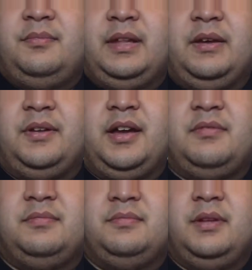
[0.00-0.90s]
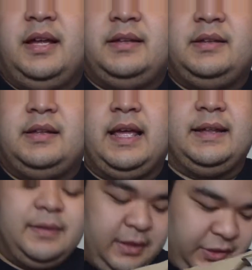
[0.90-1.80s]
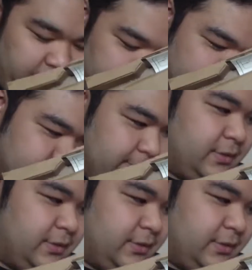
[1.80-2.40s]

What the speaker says: there we go. And the thing is,